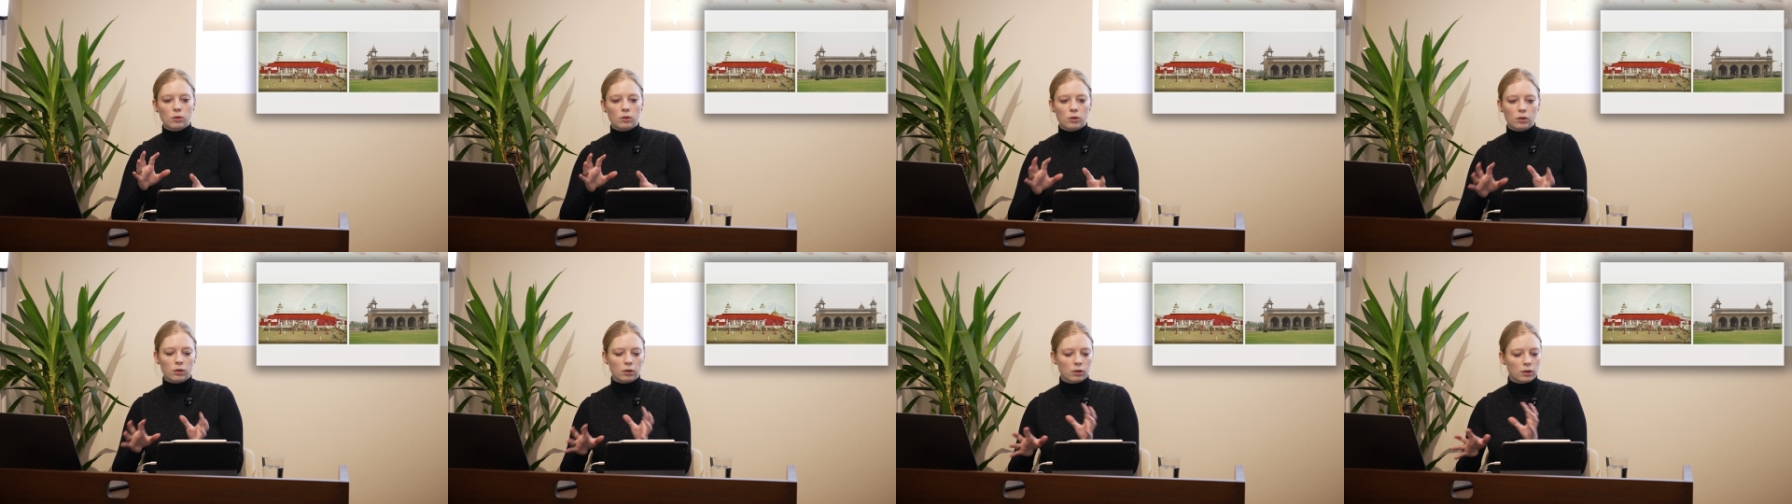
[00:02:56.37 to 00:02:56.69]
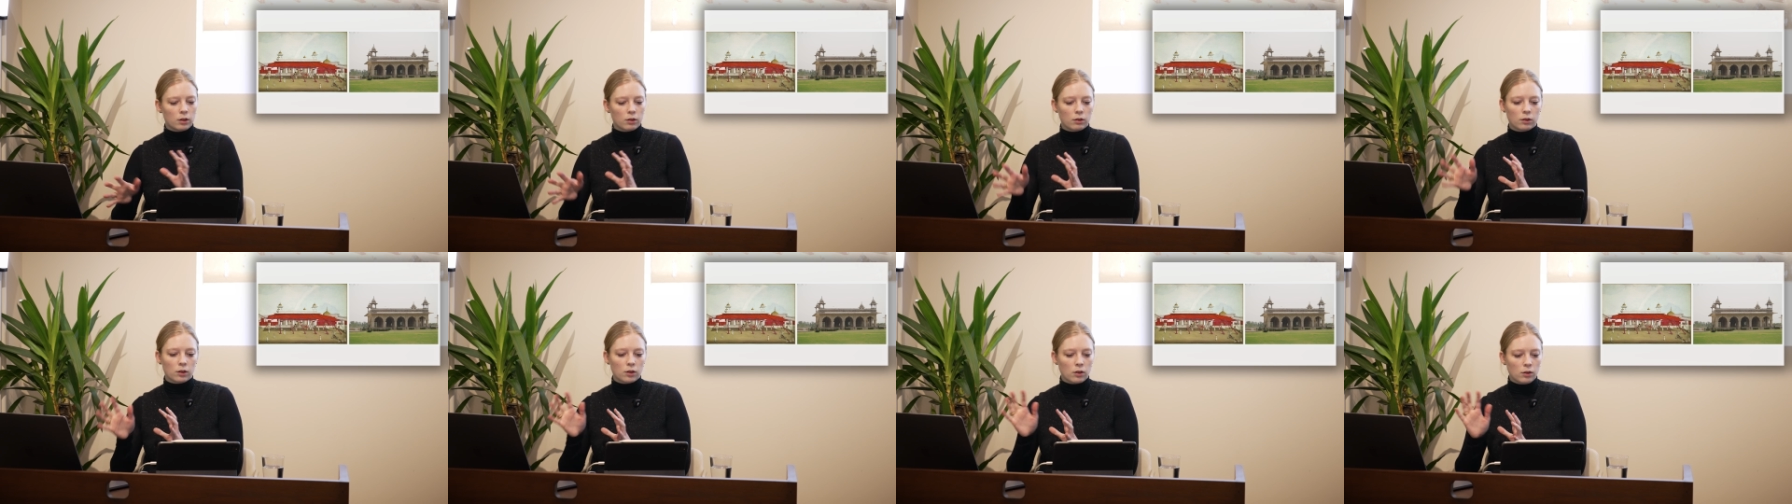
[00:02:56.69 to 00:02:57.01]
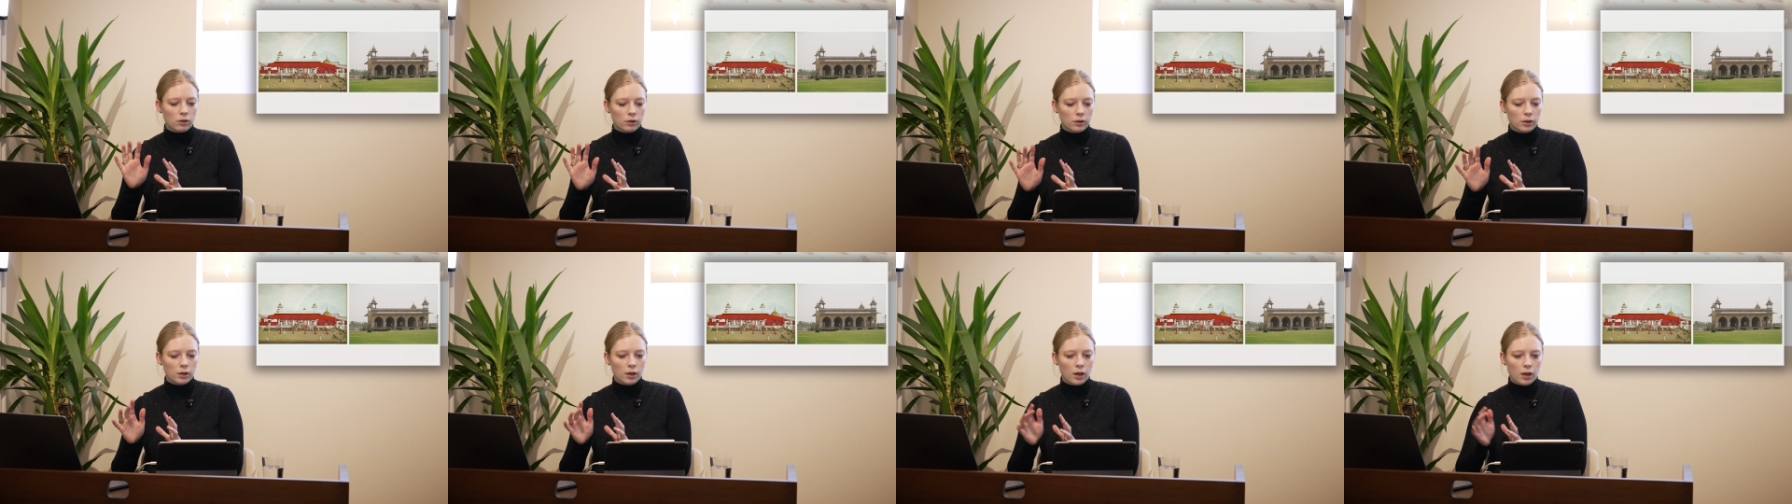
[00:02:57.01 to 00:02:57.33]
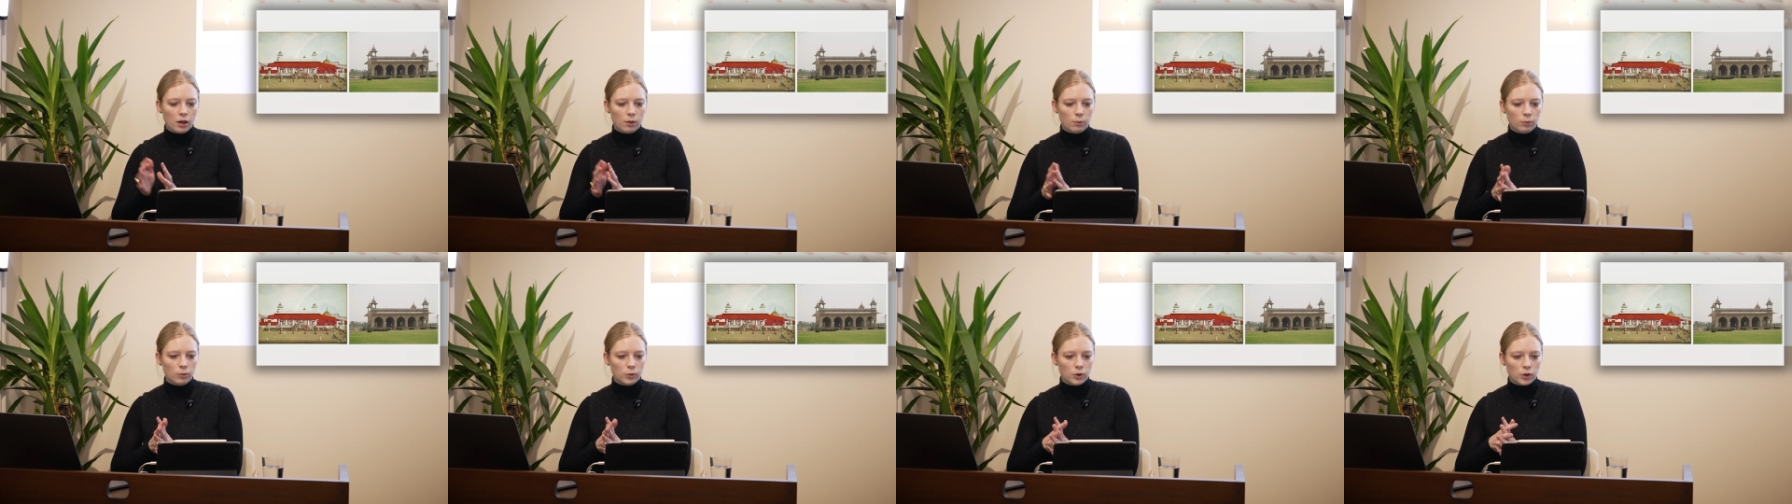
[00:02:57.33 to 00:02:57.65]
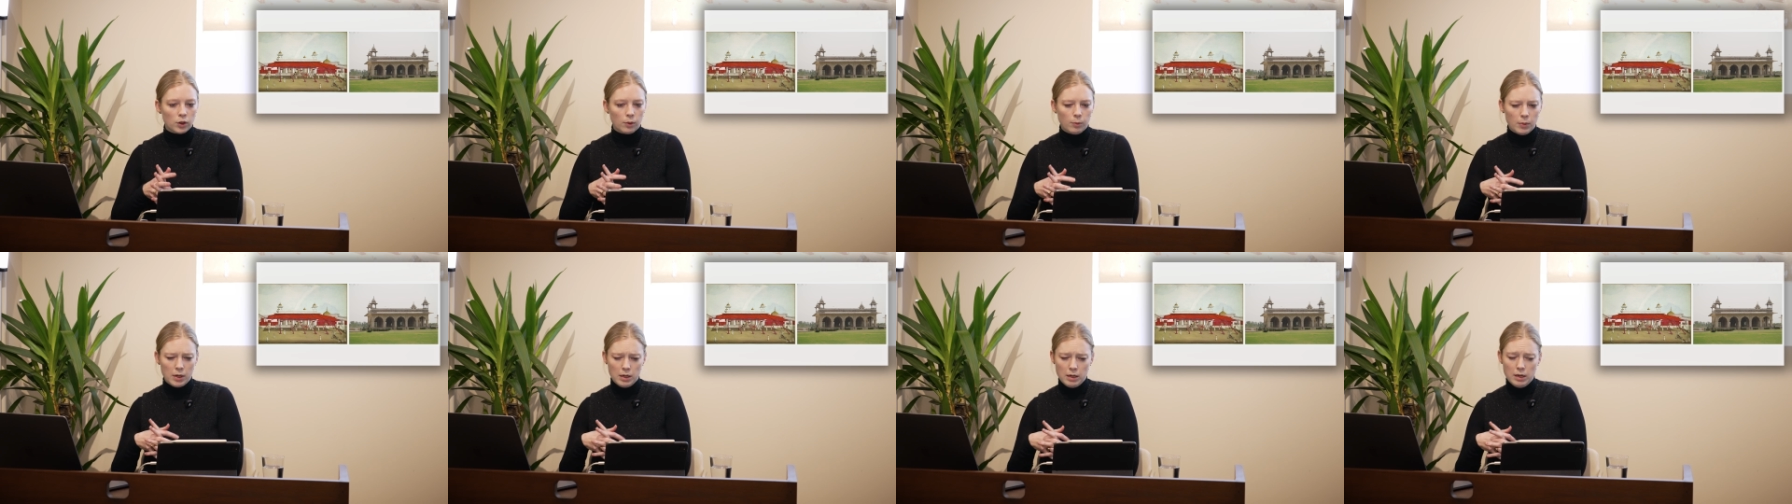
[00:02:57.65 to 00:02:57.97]
or they're called
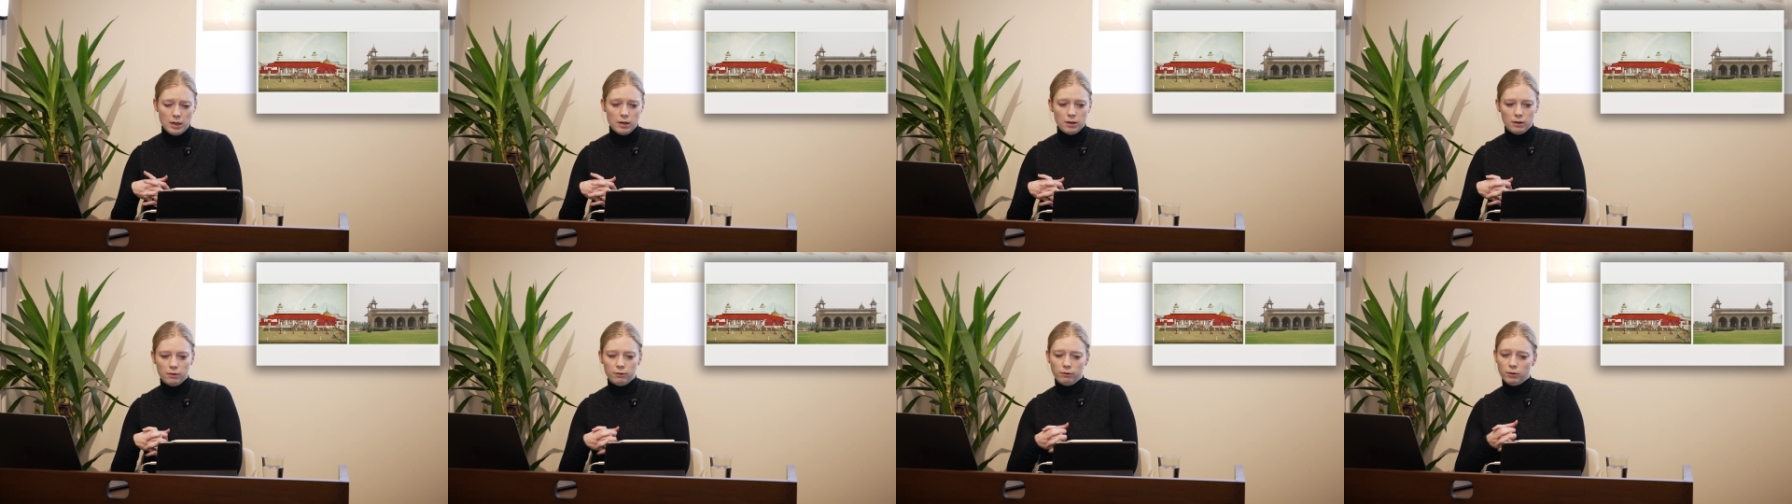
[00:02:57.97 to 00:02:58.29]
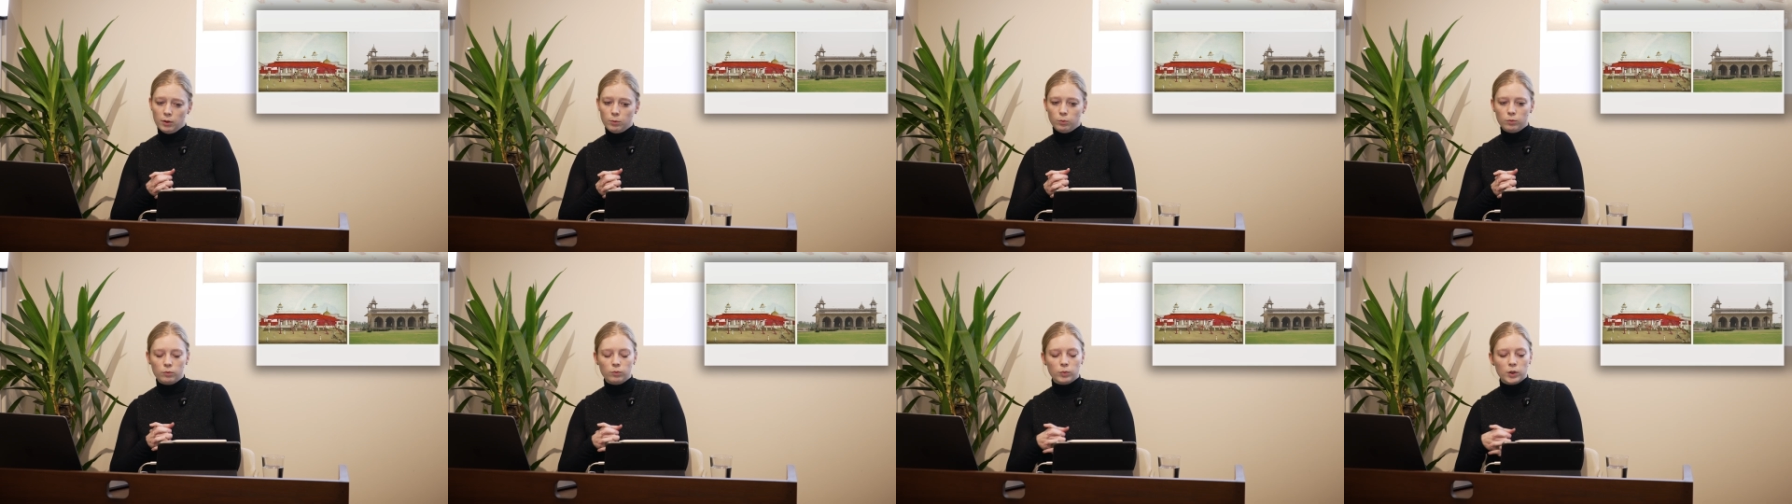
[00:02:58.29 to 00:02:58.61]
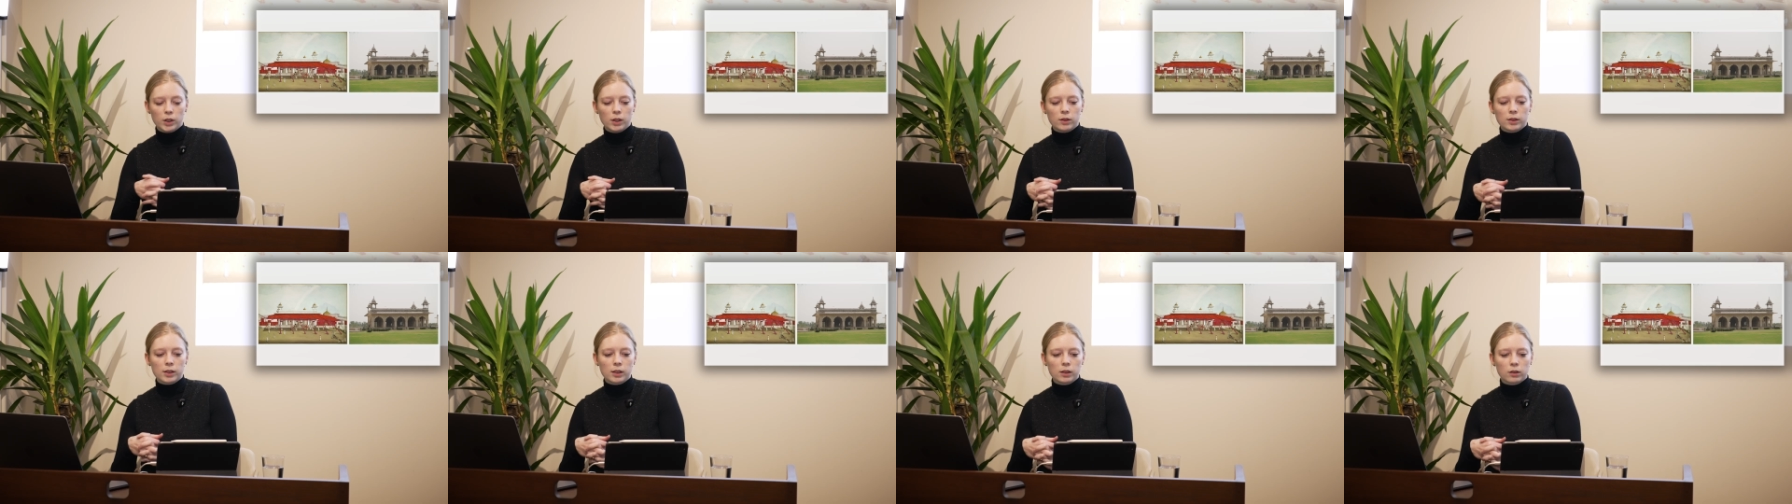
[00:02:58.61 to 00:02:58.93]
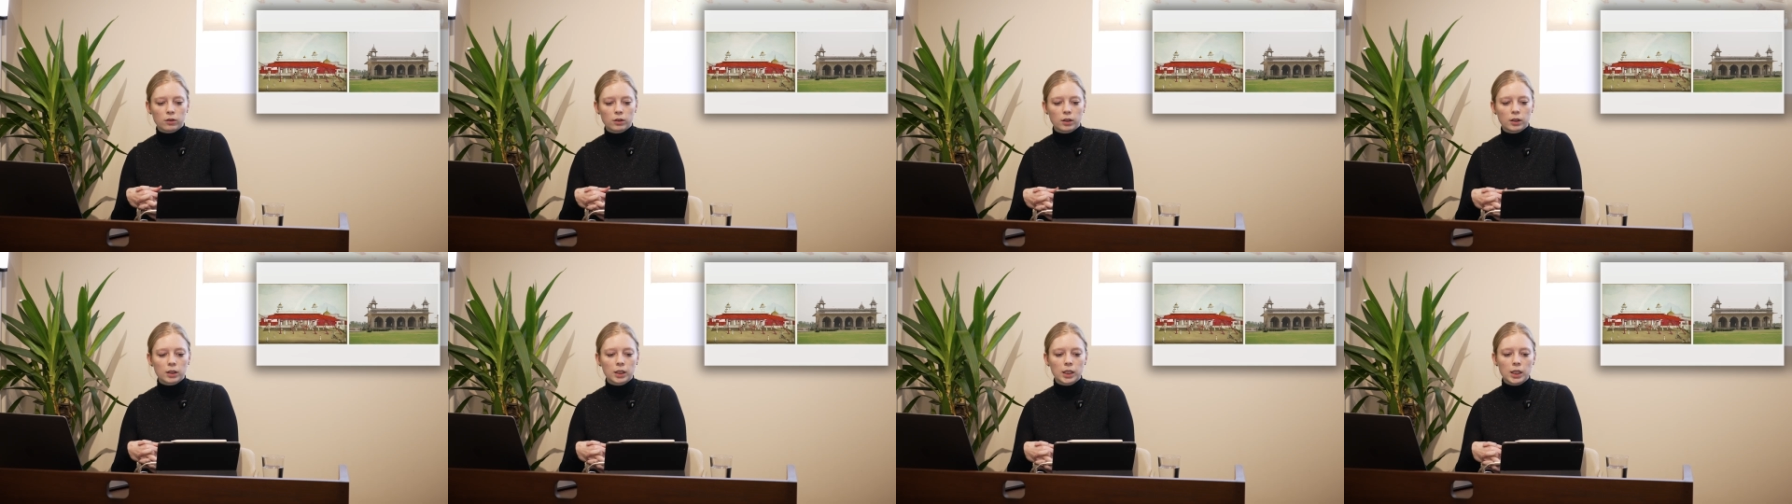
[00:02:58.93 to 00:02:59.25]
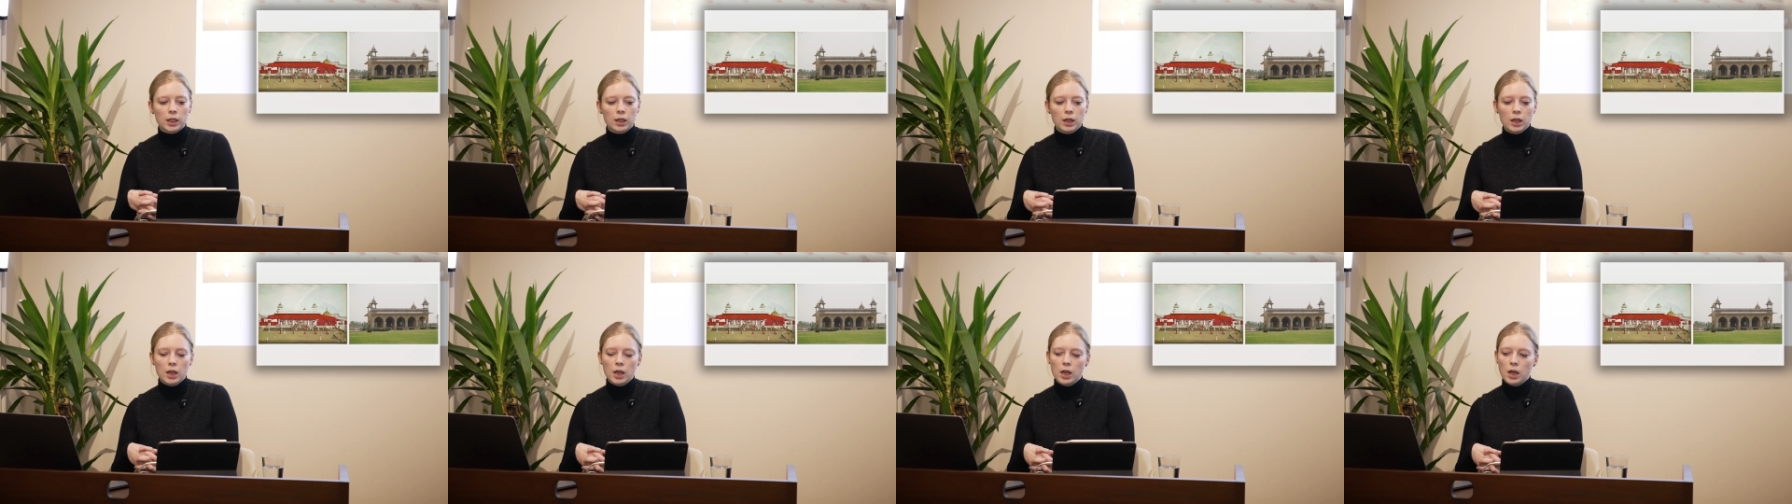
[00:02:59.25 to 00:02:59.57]
shamania, if I'm pronouncing that
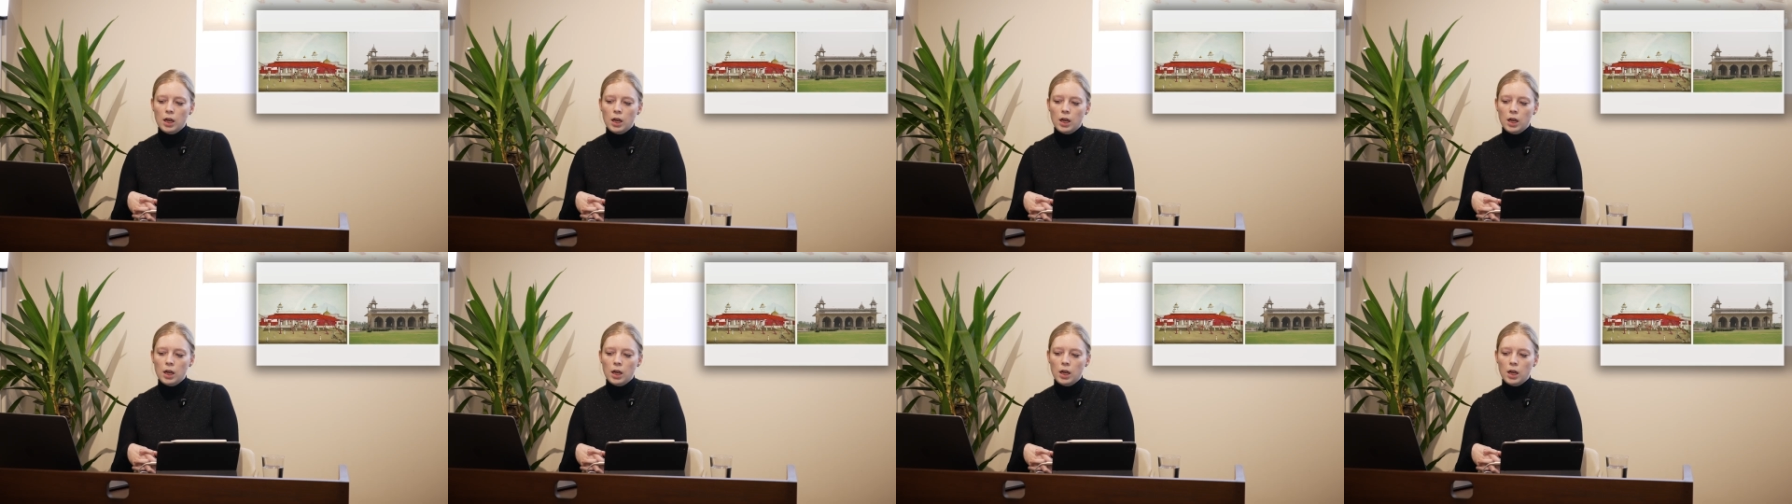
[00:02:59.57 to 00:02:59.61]
correctly,